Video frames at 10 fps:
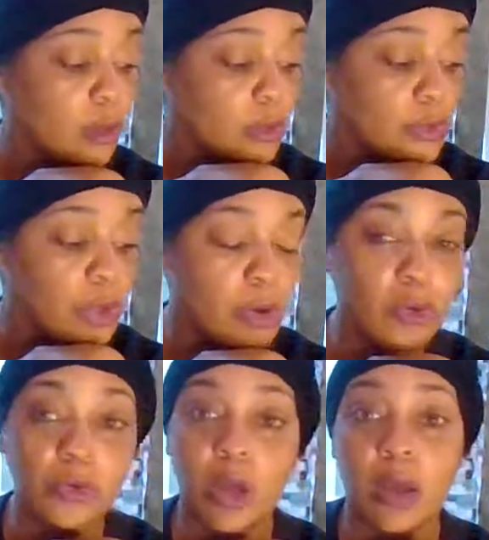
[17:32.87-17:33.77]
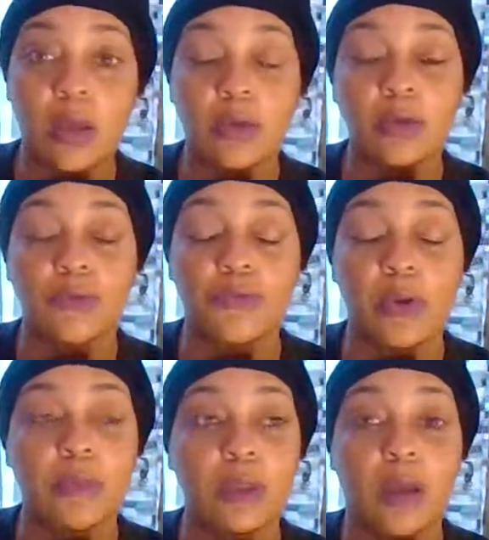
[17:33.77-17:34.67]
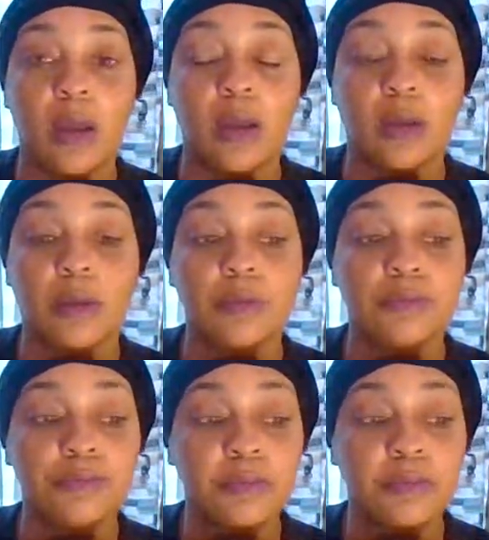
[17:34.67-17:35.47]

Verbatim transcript: you know, uh, from the uh,